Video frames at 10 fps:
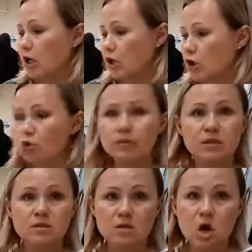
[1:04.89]
And no
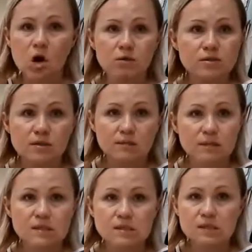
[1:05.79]
means no, sit
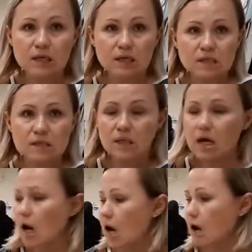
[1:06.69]
means sit.
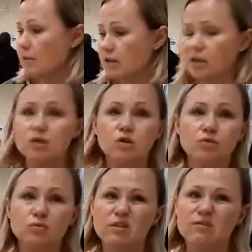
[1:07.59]
And he learned
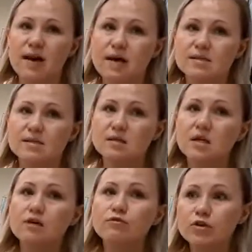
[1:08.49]
really fast
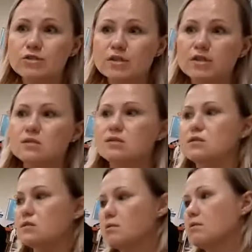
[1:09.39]

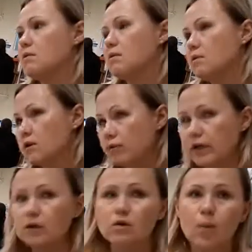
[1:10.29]
versus the
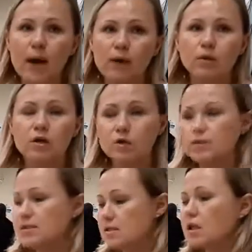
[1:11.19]
regular way where he
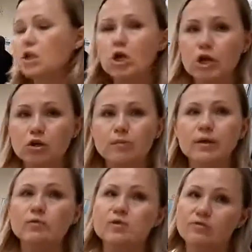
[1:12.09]
would still learn, but
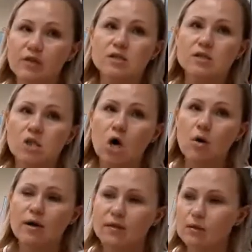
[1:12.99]
it was very slow
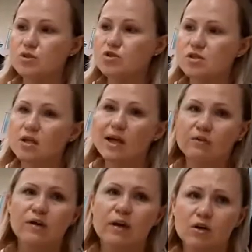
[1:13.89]
and there was just a lot of
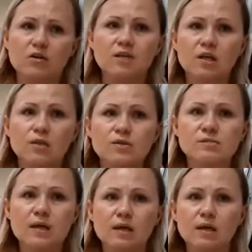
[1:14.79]
errors that he was
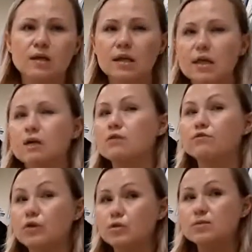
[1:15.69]
making and getting
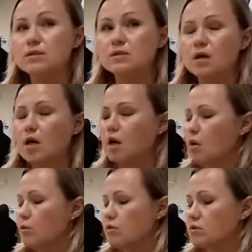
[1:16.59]
confused.
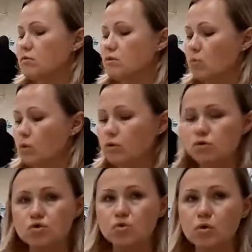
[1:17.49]
With the remote
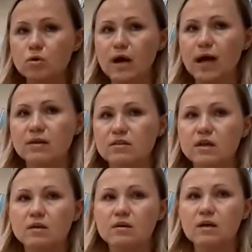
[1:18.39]
control, I
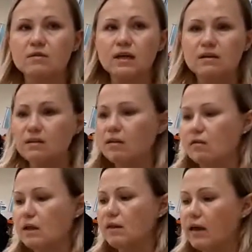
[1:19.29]
think
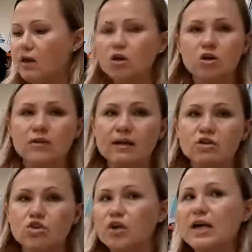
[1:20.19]
that
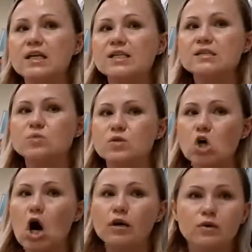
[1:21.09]
grayness was
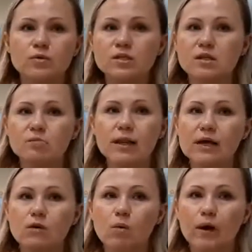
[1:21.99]
gone. It was either black
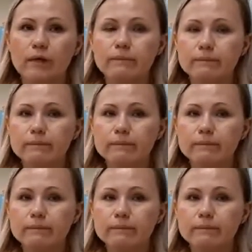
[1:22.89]
or white.